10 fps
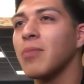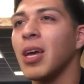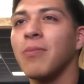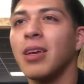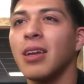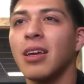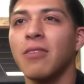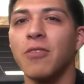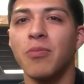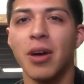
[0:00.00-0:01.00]
maybe like in a
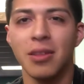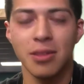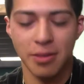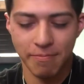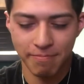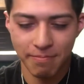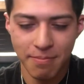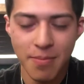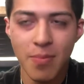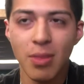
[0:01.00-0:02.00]
few months,
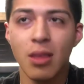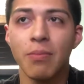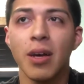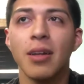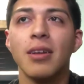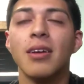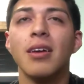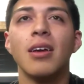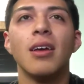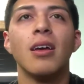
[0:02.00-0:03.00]
but
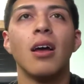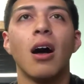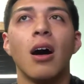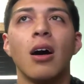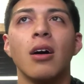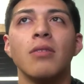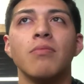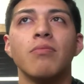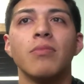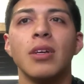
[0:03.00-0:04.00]
uh,
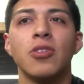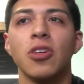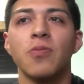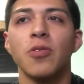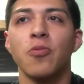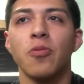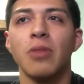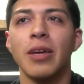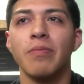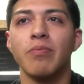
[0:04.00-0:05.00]
it's just been
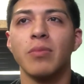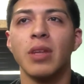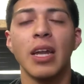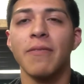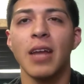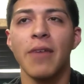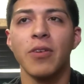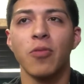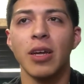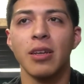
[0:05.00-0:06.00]
like not even heavy
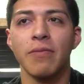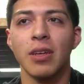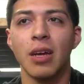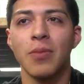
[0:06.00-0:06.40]
weightlifting.